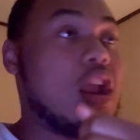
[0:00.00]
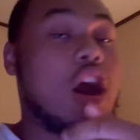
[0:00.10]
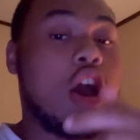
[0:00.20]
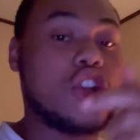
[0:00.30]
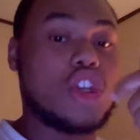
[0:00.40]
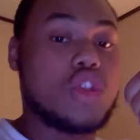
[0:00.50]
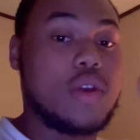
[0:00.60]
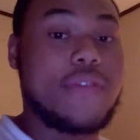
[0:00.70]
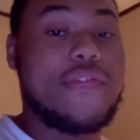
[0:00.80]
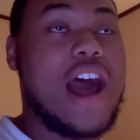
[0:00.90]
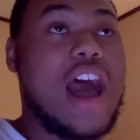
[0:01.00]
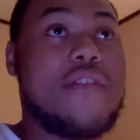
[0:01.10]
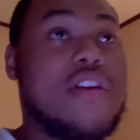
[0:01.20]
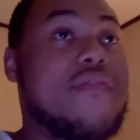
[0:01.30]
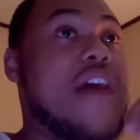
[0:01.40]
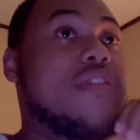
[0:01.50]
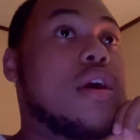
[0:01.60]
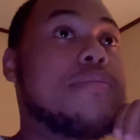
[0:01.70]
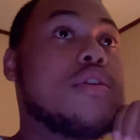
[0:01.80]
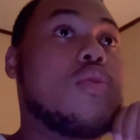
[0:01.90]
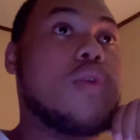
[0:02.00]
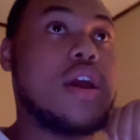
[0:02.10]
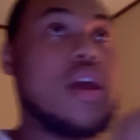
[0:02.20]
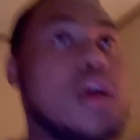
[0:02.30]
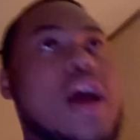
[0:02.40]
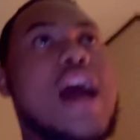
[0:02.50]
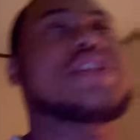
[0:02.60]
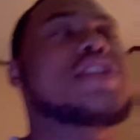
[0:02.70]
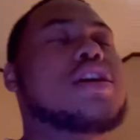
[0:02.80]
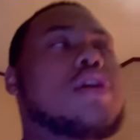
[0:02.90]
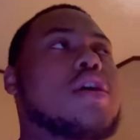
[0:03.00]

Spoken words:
$125 if I have to come your way. I said,